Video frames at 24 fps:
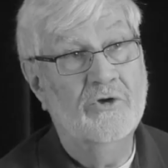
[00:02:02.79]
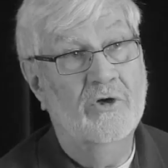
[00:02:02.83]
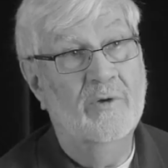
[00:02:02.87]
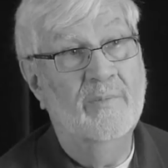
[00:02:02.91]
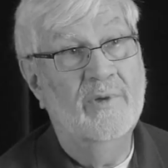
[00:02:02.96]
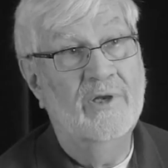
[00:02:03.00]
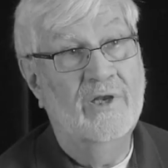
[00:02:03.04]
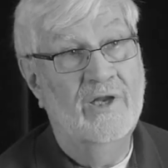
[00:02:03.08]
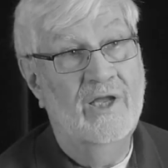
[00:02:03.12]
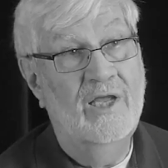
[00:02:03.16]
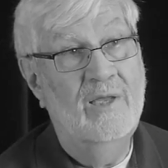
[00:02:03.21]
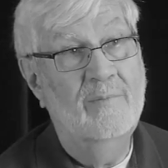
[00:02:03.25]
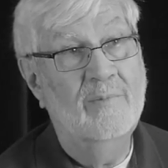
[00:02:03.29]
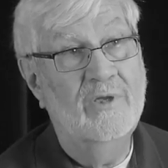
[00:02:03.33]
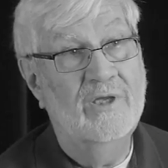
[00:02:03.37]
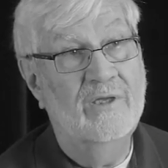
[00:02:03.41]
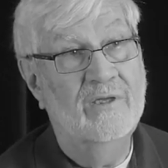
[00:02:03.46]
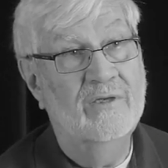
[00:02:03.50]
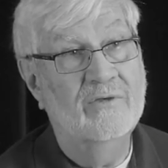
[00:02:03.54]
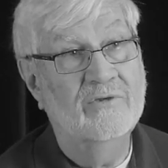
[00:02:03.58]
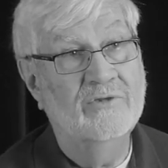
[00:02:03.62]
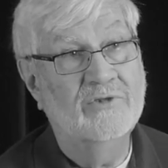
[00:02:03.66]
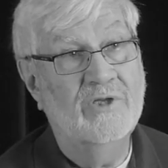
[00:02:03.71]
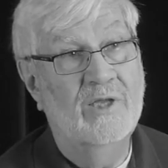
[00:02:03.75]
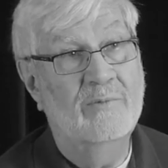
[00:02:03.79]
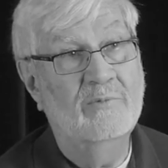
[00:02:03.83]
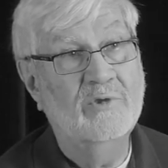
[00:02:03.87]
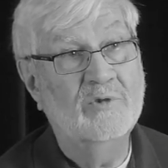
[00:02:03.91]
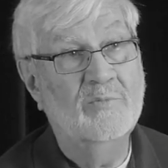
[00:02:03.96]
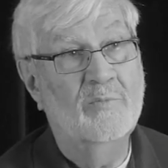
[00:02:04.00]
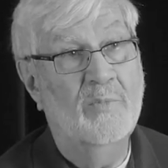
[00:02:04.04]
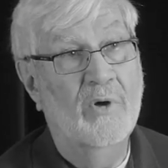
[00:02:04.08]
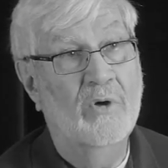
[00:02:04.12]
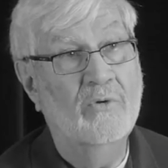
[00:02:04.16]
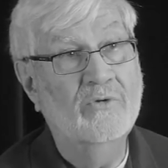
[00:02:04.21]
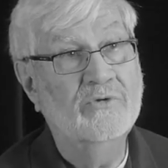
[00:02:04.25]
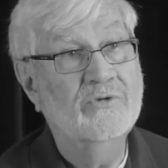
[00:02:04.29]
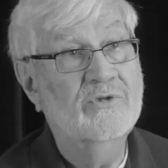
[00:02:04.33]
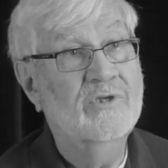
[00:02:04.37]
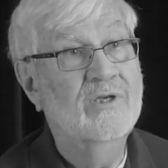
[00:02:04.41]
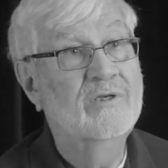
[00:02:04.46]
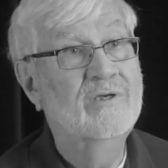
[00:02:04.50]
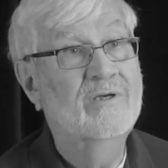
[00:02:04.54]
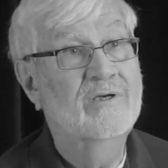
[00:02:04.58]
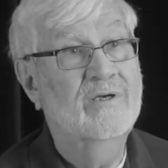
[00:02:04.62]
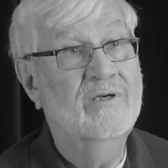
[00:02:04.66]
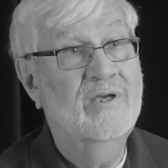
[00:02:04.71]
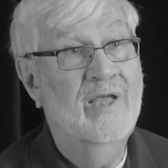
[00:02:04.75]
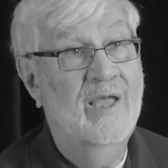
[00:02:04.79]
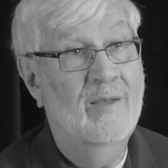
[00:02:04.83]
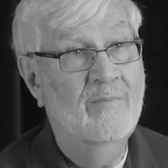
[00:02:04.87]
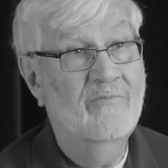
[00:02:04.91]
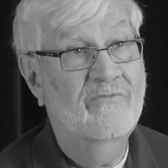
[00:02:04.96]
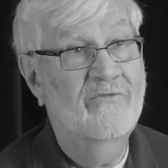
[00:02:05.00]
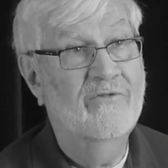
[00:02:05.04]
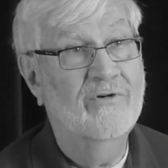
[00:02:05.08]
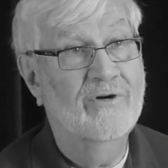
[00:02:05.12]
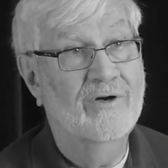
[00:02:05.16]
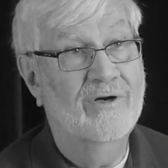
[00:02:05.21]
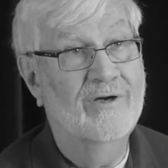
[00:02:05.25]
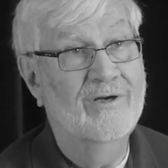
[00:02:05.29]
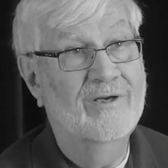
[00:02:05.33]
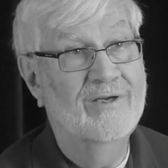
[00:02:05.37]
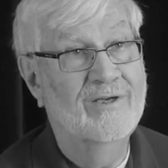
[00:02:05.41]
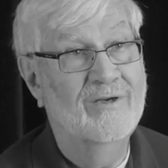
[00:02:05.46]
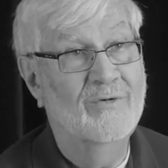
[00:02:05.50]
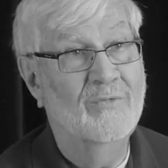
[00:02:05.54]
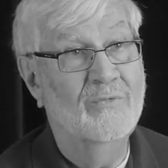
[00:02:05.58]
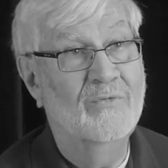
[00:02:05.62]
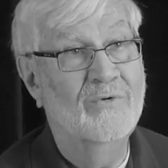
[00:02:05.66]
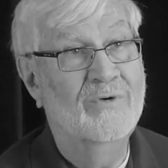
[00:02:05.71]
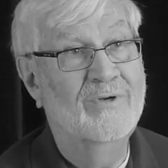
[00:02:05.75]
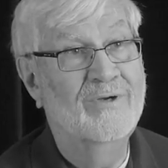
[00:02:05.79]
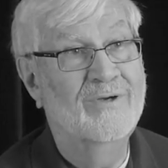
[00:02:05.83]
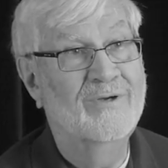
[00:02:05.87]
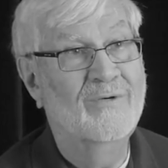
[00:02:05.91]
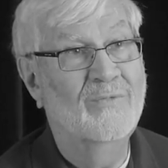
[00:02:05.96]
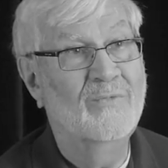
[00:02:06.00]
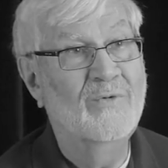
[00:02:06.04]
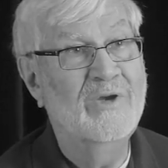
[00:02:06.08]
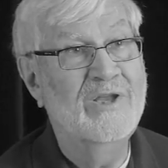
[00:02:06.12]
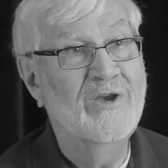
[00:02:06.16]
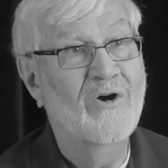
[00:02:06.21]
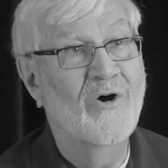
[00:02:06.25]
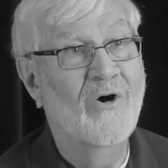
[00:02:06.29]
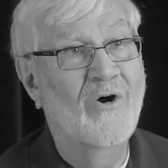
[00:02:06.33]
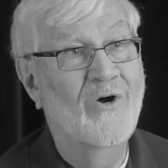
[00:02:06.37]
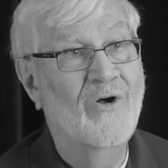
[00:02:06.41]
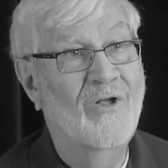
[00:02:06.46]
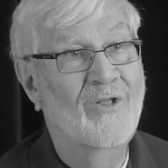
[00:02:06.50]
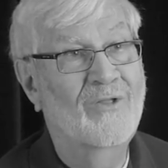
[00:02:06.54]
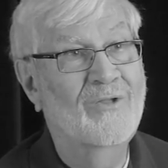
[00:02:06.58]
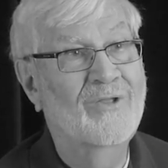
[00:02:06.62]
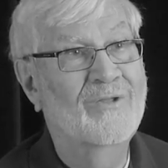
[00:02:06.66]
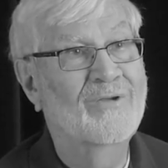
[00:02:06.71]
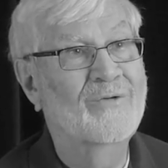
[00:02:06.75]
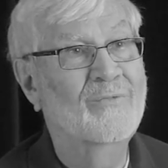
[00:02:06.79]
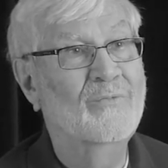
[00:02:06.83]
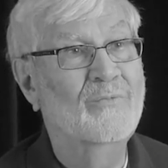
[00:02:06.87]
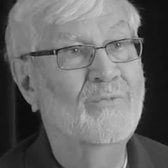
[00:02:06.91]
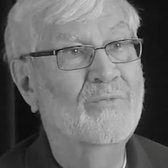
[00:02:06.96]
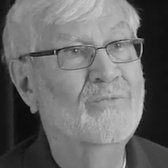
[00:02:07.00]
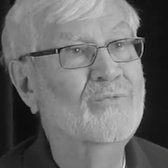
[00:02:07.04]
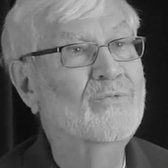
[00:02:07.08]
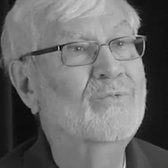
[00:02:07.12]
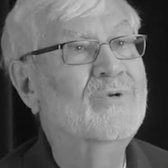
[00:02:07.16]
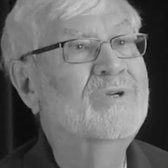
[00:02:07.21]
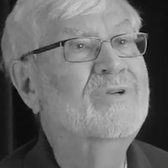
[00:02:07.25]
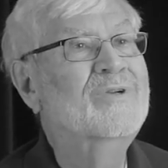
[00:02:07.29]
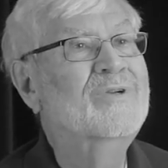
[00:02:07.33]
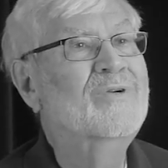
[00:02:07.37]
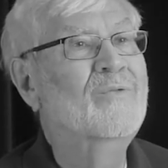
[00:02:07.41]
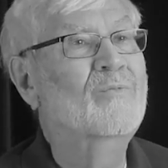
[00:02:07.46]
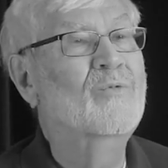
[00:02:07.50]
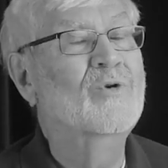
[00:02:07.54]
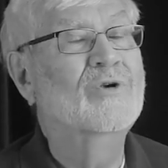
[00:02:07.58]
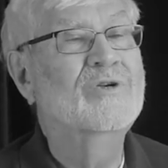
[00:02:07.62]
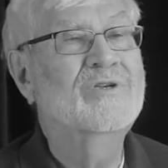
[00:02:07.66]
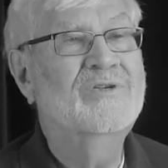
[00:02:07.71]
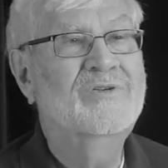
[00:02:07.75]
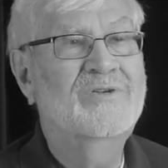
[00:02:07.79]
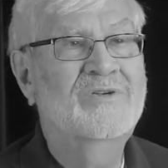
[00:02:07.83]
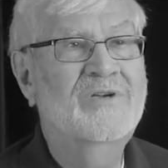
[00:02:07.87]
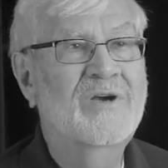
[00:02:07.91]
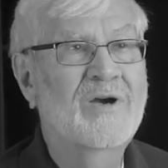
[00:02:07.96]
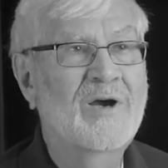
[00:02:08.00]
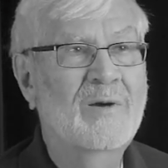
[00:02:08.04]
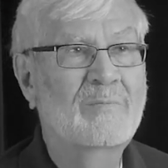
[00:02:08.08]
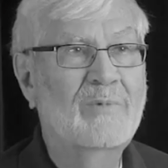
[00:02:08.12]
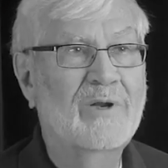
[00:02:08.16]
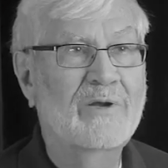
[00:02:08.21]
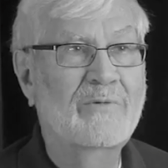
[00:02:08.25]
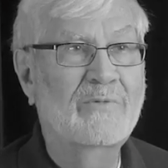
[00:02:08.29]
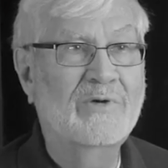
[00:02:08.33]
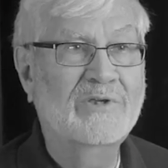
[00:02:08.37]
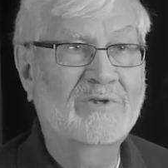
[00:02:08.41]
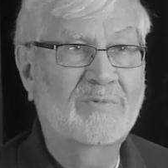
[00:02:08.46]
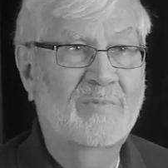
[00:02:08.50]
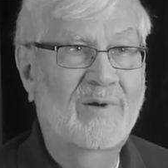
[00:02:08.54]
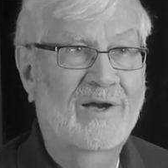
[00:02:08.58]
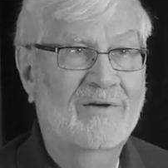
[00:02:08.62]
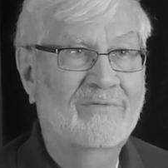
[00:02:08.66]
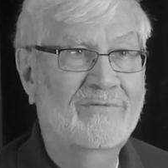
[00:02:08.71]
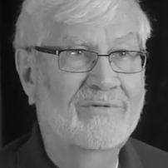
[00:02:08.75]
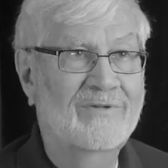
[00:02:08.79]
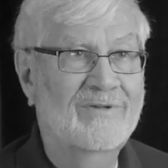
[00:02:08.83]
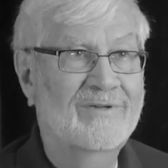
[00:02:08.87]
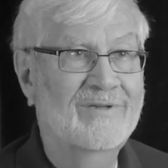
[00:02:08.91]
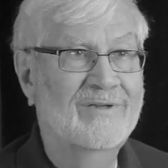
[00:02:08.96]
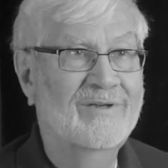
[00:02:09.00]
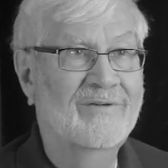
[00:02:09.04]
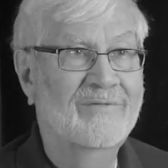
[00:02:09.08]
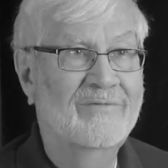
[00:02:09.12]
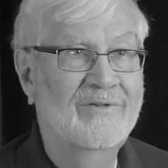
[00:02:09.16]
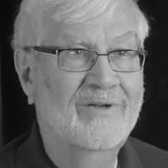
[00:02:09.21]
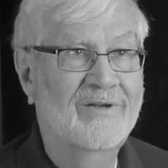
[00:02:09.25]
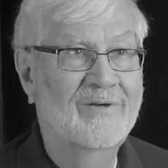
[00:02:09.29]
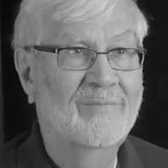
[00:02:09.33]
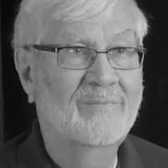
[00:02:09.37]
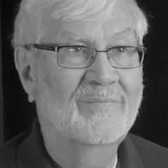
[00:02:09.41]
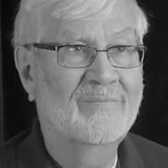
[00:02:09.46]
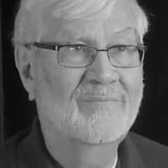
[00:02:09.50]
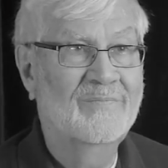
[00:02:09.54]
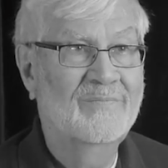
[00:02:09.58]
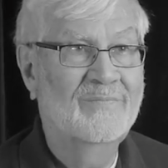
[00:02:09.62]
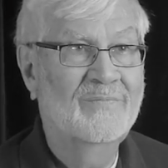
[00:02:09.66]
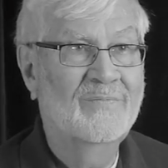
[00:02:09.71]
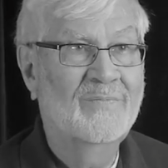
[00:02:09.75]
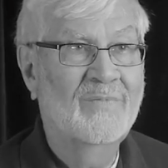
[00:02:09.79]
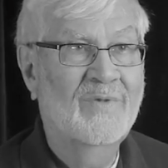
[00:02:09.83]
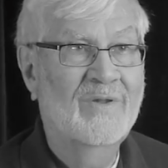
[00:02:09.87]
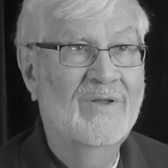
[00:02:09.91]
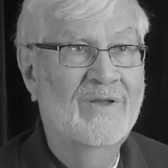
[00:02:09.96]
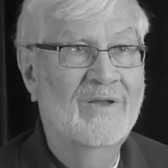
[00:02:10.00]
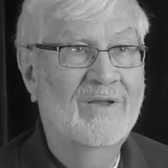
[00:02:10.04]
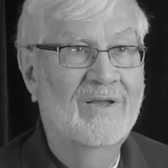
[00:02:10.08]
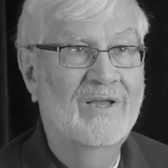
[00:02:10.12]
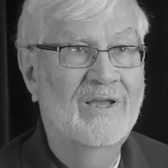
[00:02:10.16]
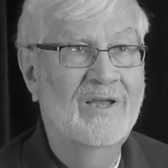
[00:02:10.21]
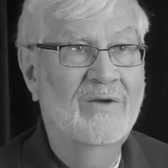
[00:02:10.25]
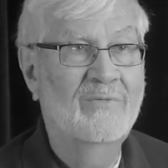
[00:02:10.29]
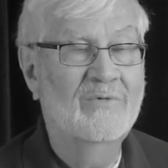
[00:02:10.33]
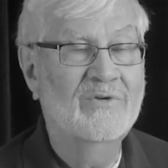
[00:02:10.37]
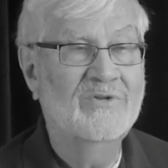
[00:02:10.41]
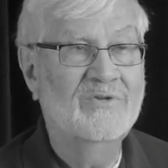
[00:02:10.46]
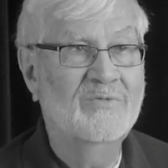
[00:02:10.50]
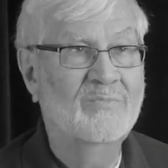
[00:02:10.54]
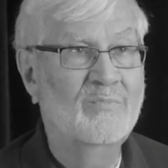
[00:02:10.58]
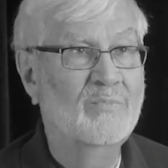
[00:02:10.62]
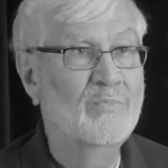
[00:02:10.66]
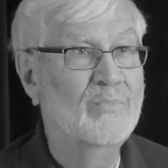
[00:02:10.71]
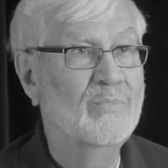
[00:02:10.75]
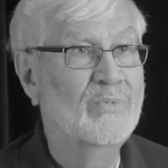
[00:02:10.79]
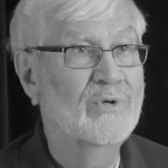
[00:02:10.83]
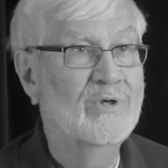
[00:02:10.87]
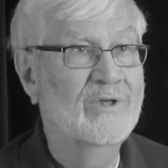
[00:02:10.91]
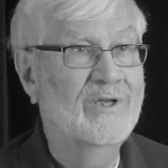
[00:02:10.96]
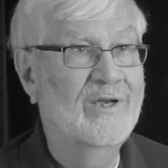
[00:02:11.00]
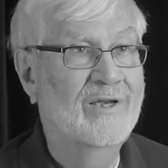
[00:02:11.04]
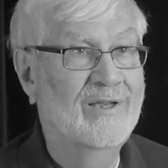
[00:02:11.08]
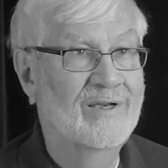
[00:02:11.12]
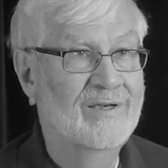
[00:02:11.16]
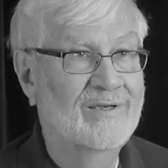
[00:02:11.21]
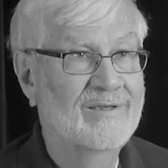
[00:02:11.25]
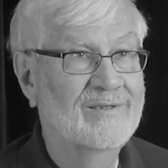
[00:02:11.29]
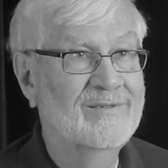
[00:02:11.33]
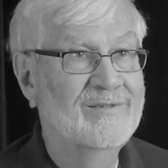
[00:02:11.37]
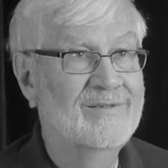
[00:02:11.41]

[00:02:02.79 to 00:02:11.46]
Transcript: German Navy. His name was Boats Kempfer. We all were terribly respectful of him. He was brilliant.